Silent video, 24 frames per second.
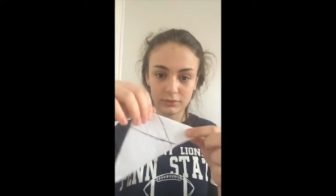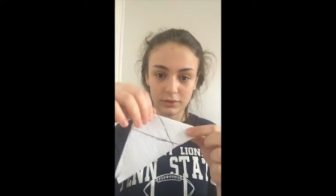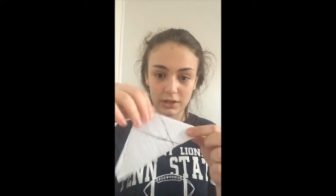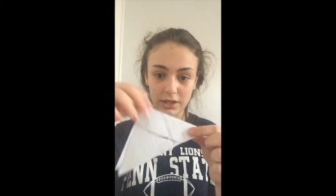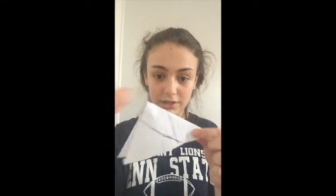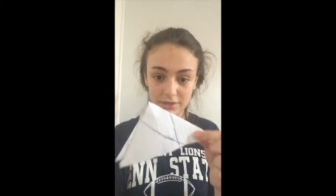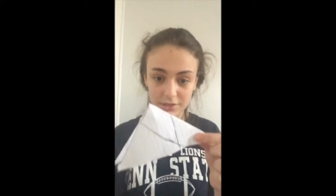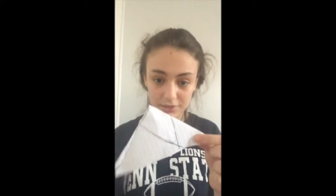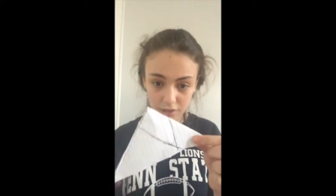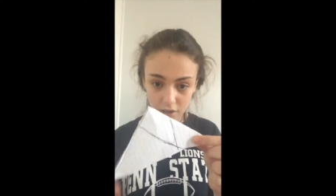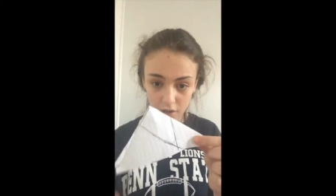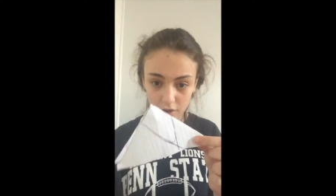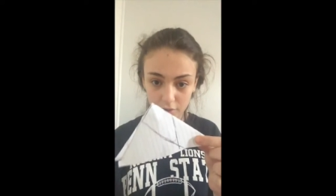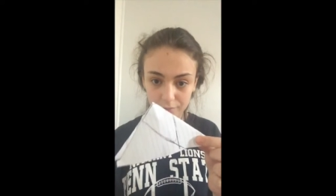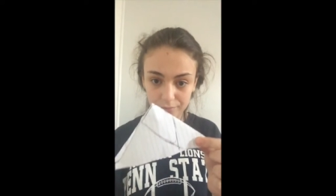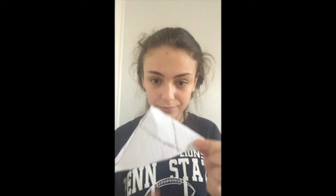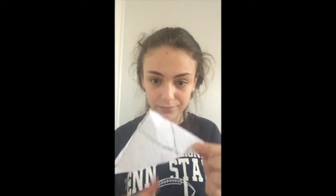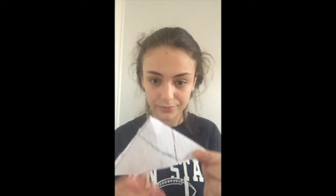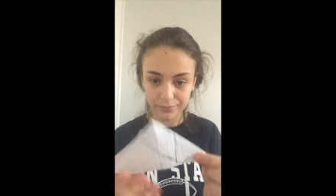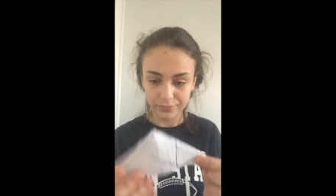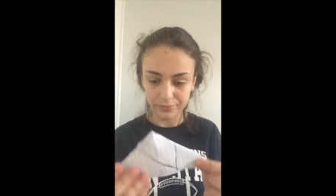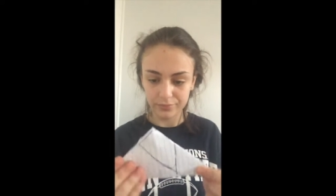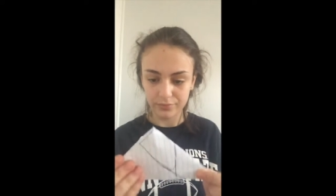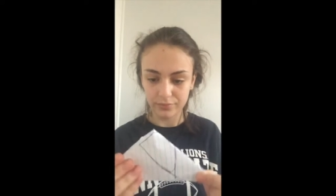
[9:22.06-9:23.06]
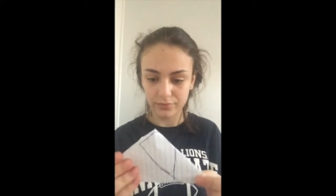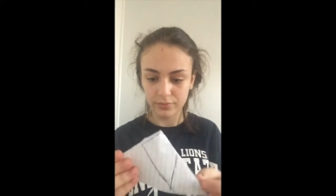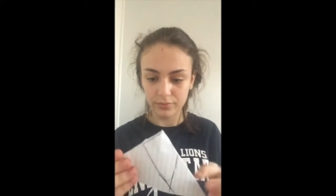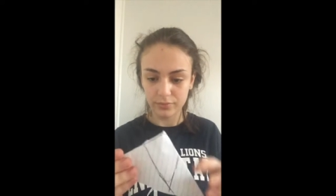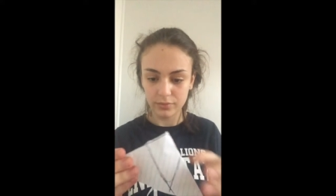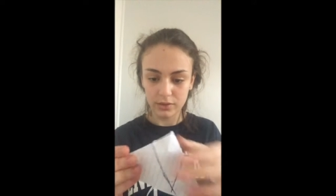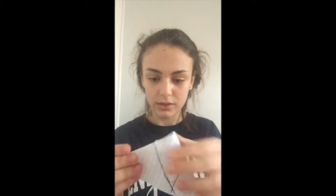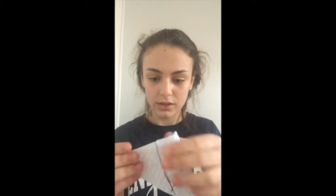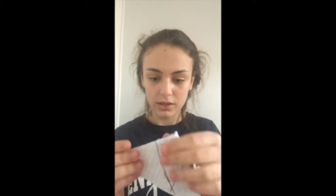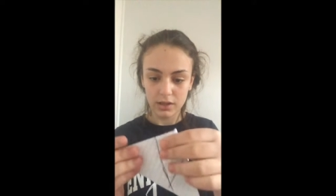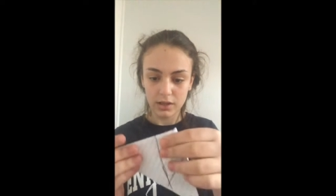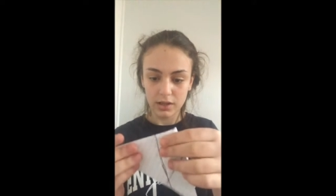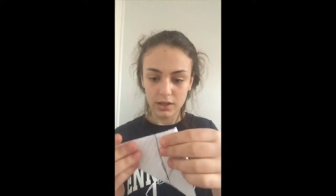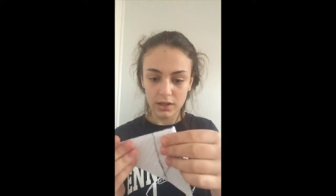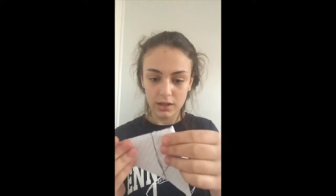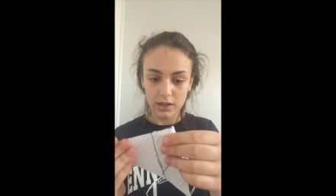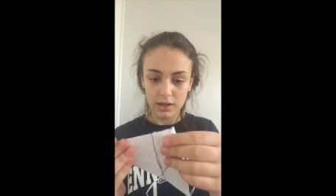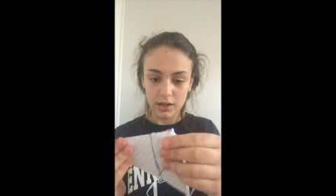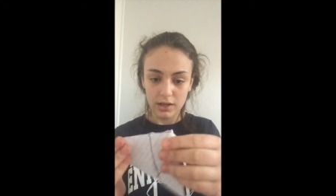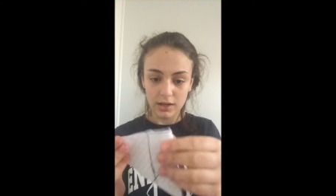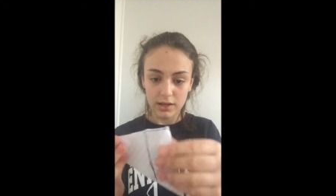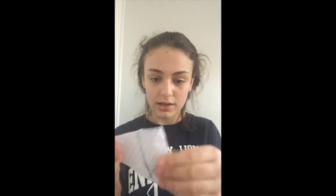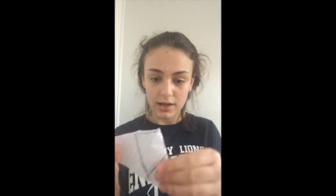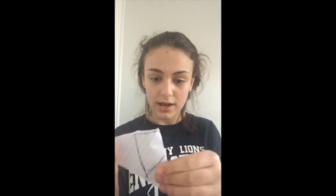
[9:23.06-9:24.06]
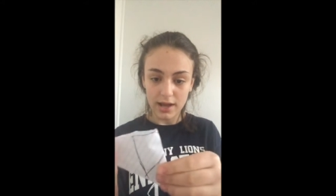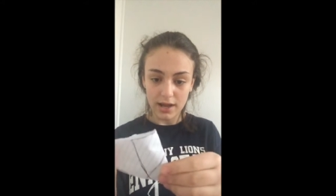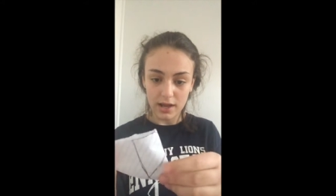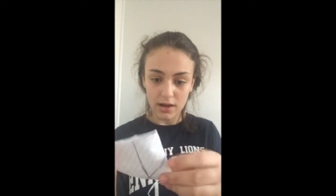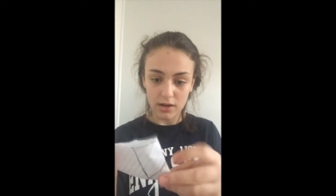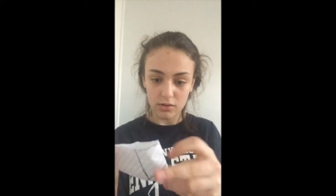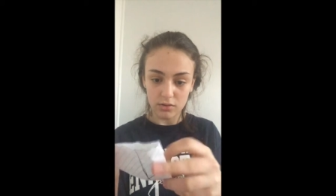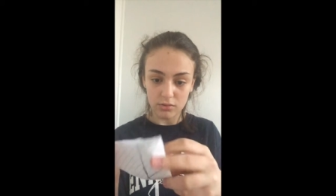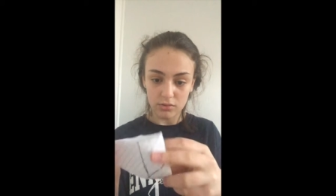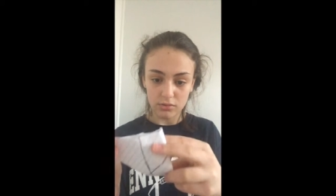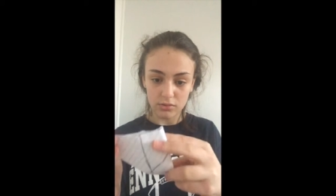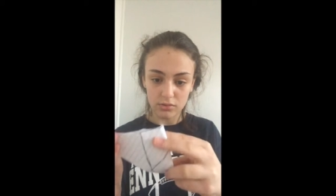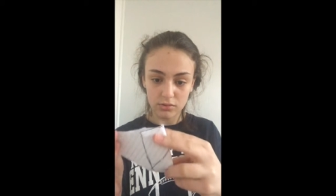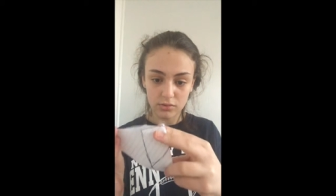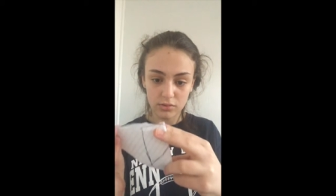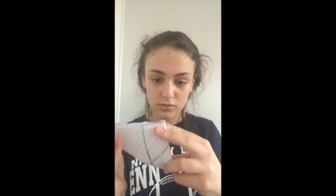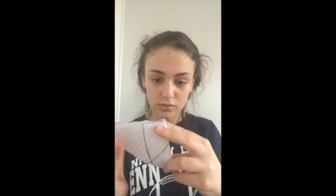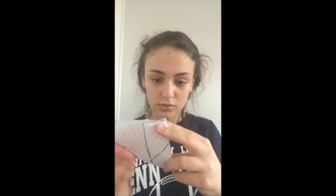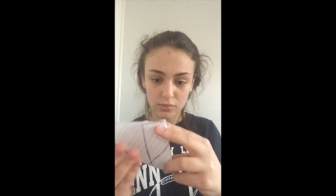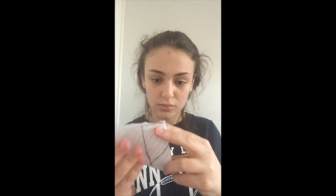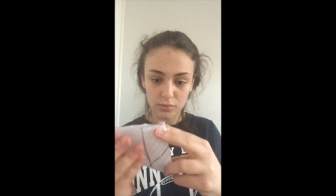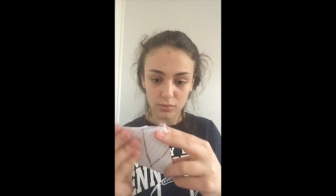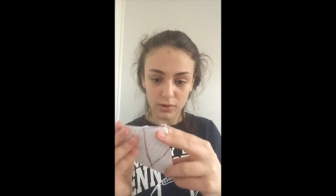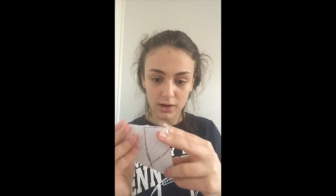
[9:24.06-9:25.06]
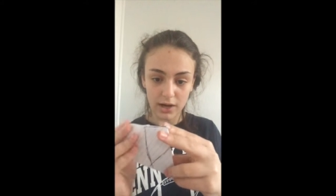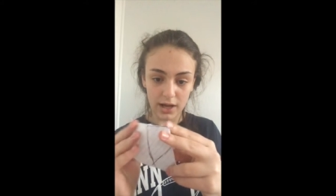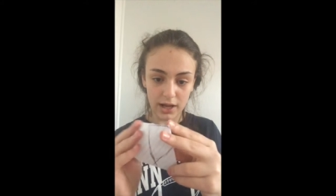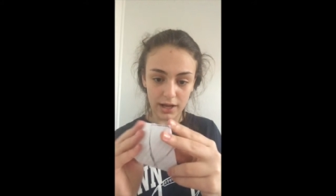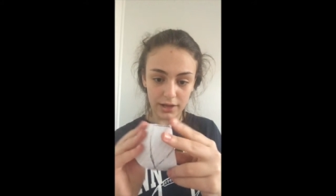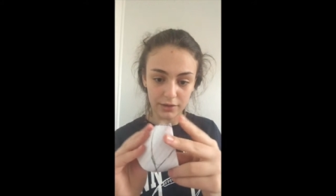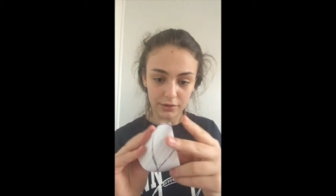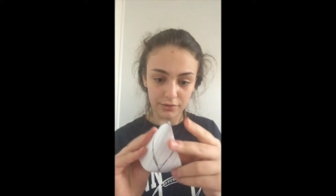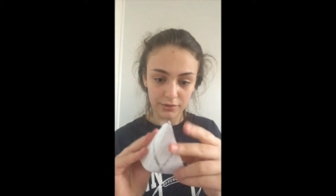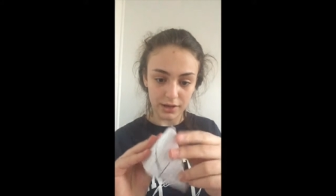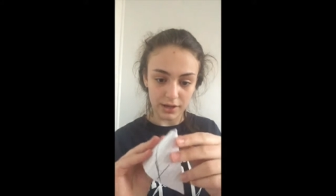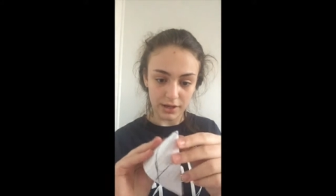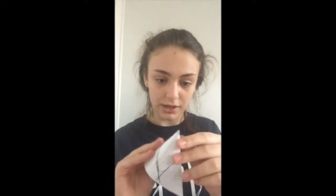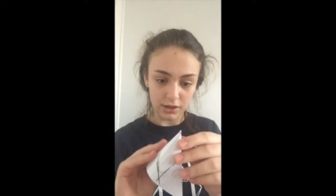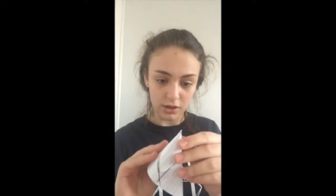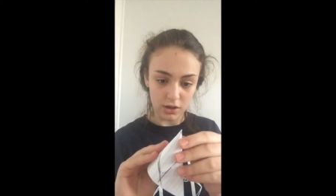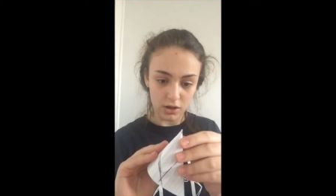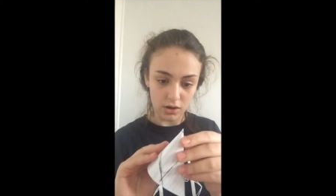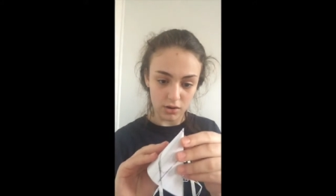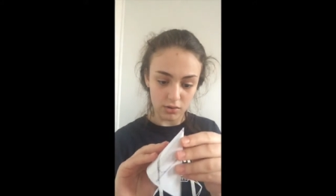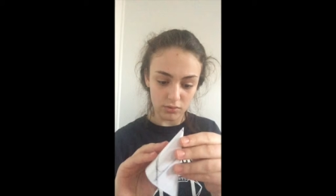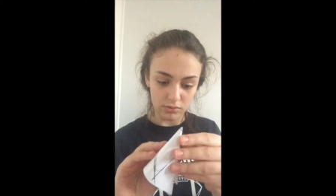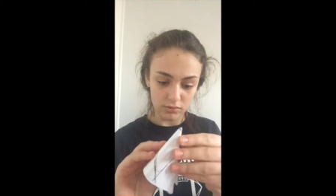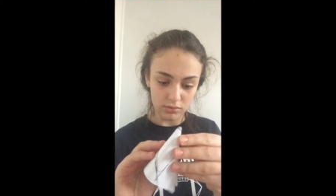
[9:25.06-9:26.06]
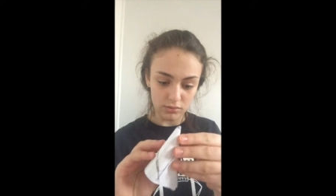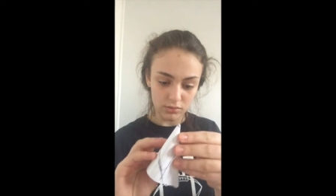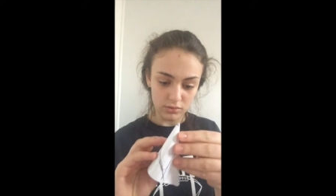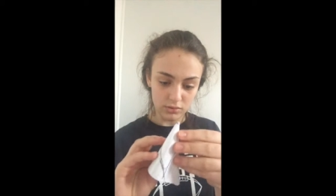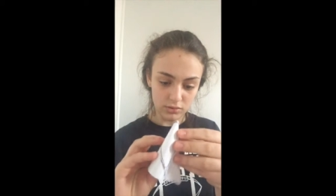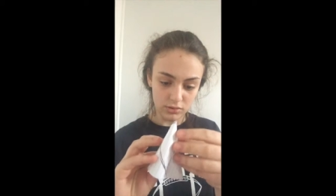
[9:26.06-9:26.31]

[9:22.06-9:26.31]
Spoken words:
like so. Now, when I create a cone,